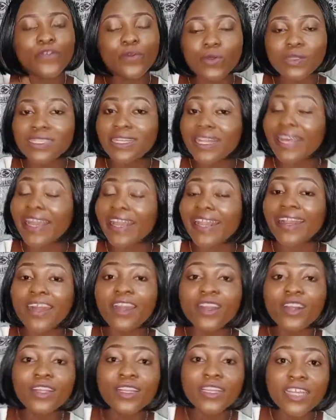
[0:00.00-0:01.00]
foods like
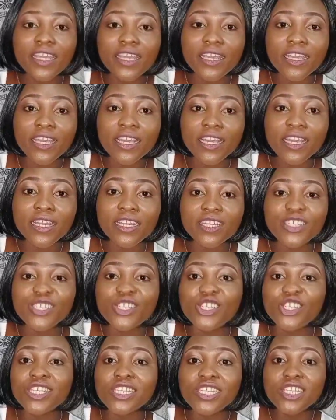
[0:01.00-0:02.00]
garlic,
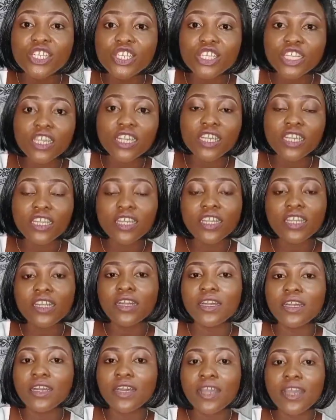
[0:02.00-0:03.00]
ginger,